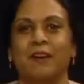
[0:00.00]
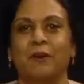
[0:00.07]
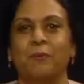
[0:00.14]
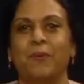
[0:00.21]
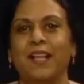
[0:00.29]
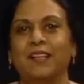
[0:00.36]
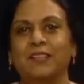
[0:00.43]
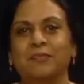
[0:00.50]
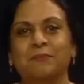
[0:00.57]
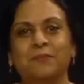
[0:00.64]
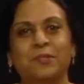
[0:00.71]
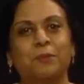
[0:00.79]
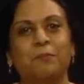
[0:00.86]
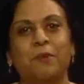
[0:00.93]
Welcome
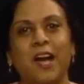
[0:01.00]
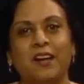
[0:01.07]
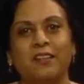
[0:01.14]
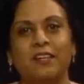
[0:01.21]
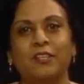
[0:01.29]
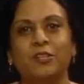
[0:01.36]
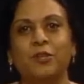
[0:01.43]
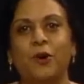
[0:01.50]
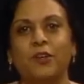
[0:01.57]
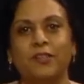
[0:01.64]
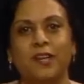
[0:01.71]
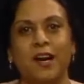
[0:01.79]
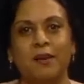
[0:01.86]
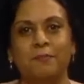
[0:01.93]
to Practical
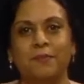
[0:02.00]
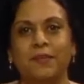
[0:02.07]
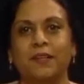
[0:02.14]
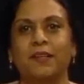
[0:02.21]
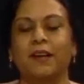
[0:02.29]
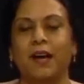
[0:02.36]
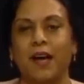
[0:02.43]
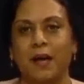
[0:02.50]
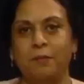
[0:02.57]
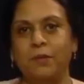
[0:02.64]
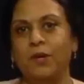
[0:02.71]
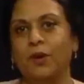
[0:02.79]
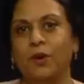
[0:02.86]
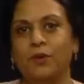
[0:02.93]
Talk Time. I'm
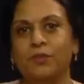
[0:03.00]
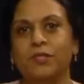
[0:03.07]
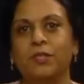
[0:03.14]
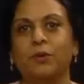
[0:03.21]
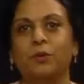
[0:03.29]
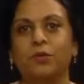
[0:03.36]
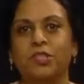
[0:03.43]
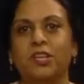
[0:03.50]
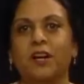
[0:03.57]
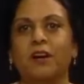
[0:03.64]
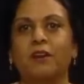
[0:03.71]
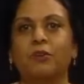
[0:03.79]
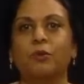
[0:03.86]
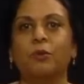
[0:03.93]
your host
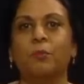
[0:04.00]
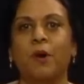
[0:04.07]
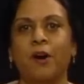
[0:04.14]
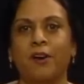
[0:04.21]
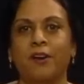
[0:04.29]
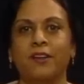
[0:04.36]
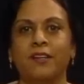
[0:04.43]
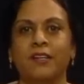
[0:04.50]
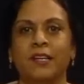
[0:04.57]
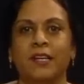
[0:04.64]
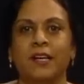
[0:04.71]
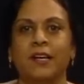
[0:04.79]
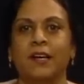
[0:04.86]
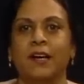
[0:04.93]
Usha Kumar.
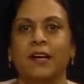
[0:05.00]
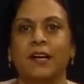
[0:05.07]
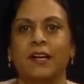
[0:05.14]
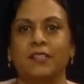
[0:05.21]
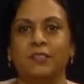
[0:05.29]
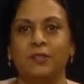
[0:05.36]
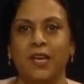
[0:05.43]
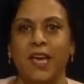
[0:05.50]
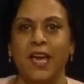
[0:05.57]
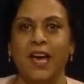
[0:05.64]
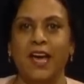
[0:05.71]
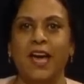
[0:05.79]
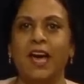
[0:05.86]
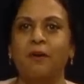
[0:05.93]
Today
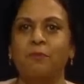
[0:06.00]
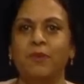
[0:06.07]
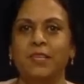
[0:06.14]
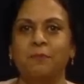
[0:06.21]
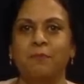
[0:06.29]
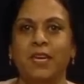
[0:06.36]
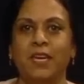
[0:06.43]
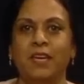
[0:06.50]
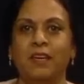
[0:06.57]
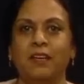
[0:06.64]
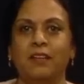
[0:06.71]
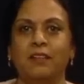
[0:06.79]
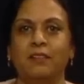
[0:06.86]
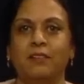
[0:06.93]
I have with me
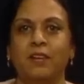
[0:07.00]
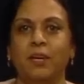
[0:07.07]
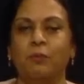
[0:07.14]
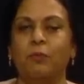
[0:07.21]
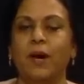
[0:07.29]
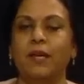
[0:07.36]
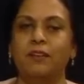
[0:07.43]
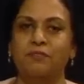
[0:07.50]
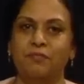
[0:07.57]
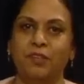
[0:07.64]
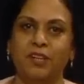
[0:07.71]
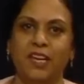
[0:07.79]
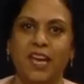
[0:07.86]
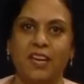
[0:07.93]
three
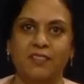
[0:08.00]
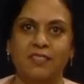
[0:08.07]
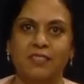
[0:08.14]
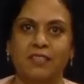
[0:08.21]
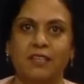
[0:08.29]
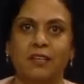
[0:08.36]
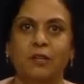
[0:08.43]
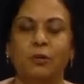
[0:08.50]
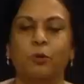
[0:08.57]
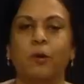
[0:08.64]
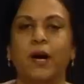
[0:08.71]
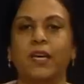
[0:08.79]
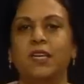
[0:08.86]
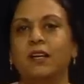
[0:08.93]
wonderful guests who
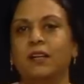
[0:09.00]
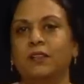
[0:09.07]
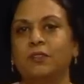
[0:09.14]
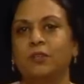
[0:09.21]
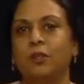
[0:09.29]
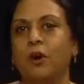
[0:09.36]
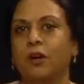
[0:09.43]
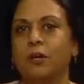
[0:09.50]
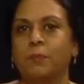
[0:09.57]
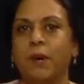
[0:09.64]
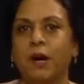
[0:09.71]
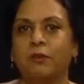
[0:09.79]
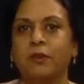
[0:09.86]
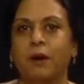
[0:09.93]
are here to talk
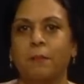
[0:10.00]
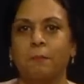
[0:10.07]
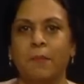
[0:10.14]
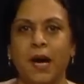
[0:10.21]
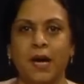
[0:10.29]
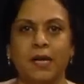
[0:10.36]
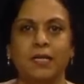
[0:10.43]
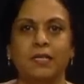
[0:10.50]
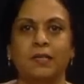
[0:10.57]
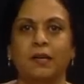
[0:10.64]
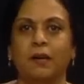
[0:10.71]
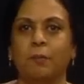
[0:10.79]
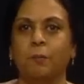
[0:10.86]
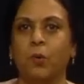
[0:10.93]
about mind,
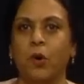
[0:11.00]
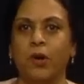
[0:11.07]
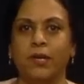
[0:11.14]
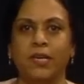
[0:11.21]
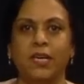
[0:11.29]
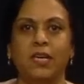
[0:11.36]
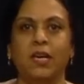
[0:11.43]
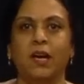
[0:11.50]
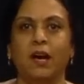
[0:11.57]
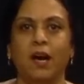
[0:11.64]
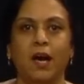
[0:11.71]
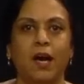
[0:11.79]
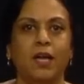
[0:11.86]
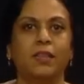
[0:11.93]
body,
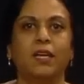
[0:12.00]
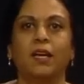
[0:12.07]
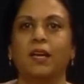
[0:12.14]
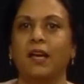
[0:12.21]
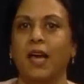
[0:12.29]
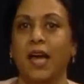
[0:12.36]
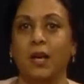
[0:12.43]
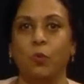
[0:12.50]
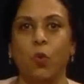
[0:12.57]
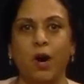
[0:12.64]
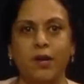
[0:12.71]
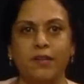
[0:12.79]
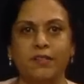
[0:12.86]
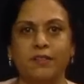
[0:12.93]
earth, and
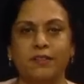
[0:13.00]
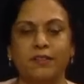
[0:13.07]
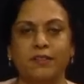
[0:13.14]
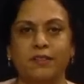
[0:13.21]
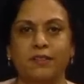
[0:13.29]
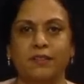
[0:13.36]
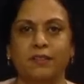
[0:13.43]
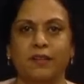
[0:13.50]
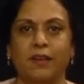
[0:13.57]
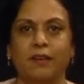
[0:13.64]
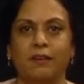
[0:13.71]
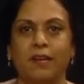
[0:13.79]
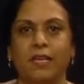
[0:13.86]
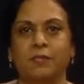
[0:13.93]
water,
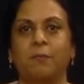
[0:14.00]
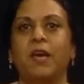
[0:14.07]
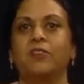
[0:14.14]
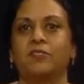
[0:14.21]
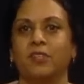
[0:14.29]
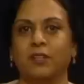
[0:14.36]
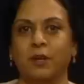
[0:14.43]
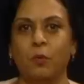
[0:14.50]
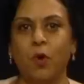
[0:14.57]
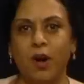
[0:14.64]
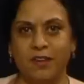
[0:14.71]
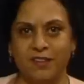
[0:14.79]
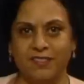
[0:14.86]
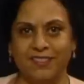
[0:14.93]
and especially
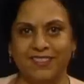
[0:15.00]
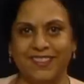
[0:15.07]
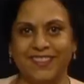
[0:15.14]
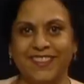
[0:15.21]
water.